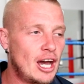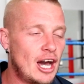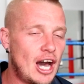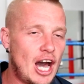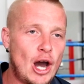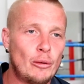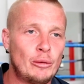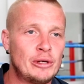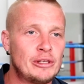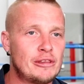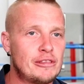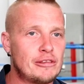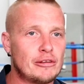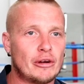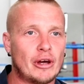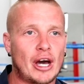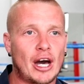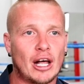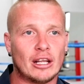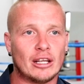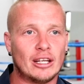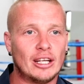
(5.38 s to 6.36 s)
I went through
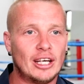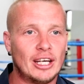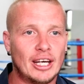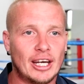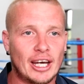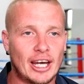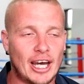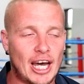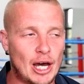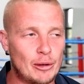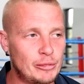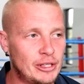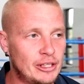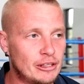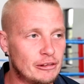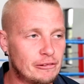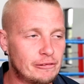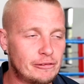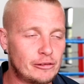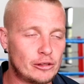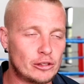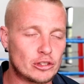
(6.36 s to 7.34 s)
hell. I mean, the
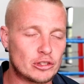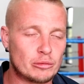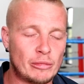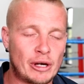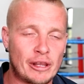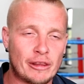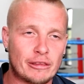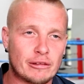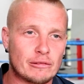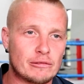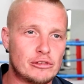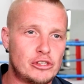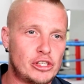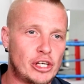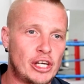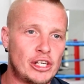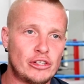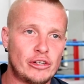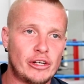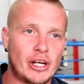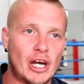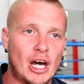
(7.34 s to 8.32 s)
first month of
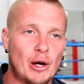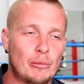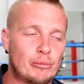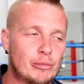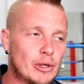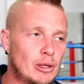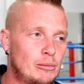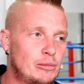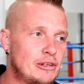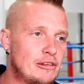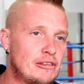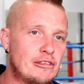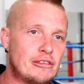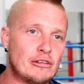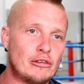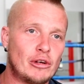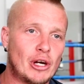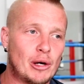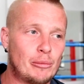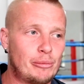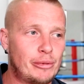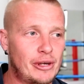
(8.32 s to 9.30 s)
January, I probably
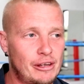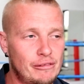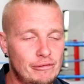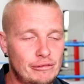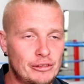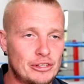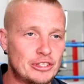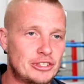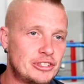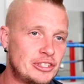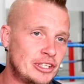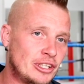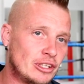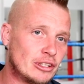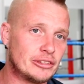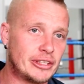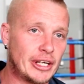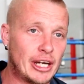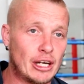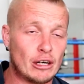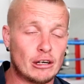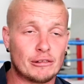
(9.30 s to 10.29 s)
threw up every single
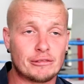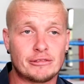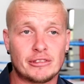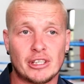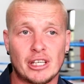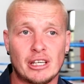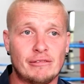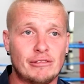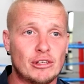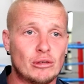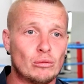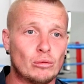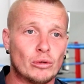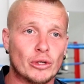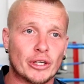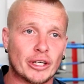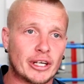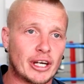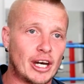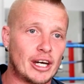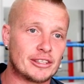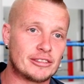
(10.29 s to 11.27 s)
day after every
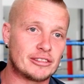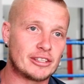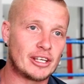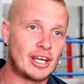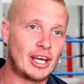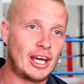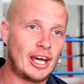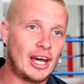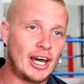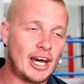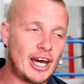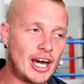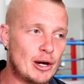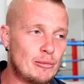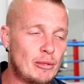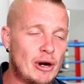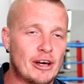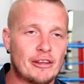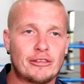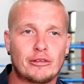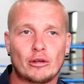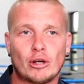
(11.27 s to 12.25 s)
workout. Um,
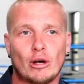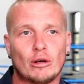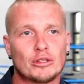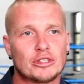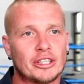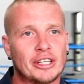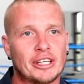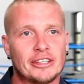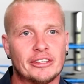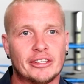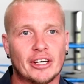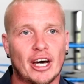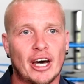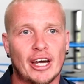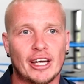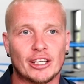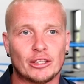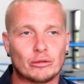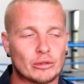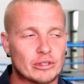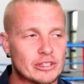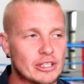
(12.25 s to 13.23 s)
I thought I was going to die.
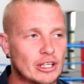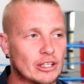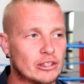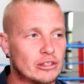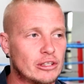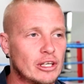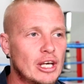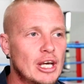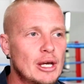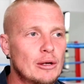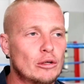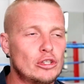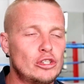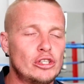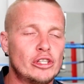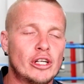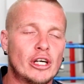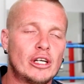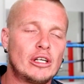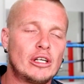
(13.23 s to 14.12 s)
It was like, because you know,